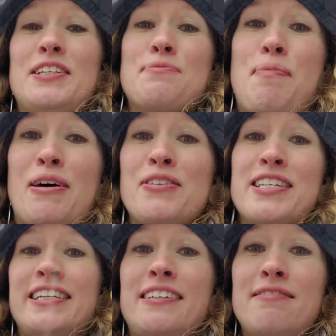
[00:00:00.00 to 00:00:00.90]
this
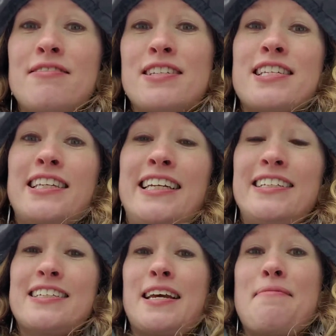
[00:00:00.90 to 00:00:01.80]
bouncy sleet
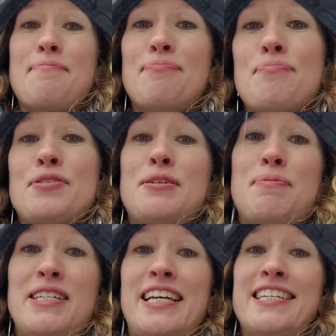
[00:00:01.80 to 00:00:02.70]
type
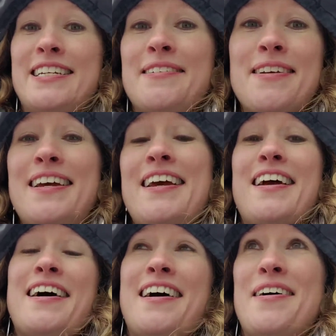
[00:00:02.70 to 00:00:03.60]
precipitation.
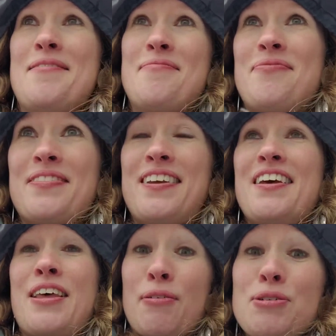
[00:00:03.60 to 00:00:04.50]

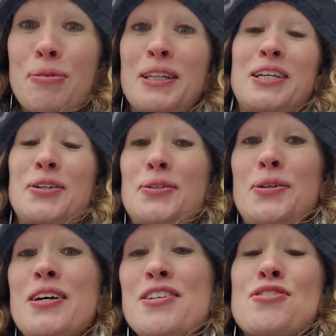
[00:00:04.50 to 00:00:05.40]
That was really cool.
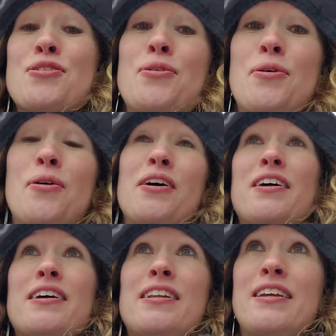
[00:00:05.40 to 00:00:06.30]
So,
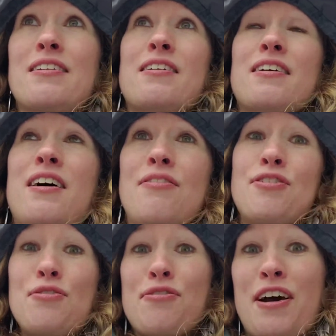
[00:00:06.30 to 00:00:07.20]
like, a
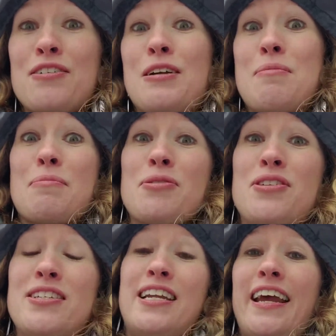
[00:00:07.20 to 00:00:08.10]
few faculty
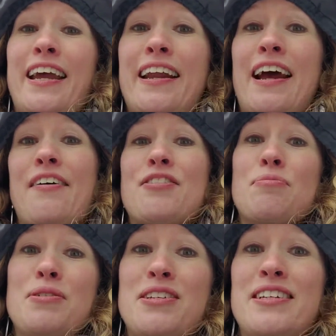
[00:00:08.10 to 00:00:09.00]
members stayed after the
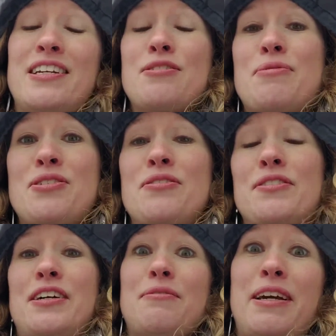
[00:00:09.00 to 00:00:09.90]
presentation was
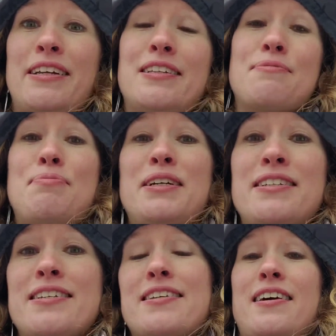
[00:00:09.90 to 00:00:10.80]
over, and we had this big
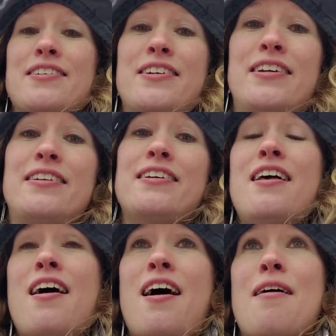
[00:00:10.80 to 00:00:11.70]
discussion
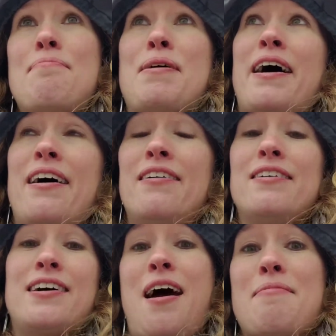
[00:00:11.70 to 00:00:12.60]
about
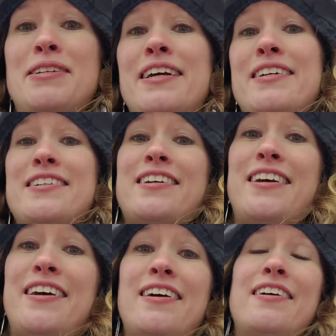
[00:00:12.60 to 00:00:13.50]

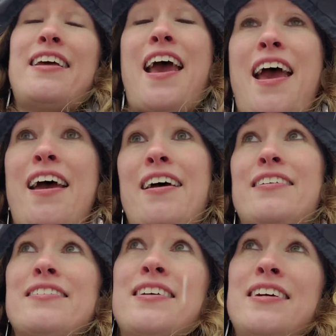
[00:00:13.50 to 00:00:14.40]
accommodation and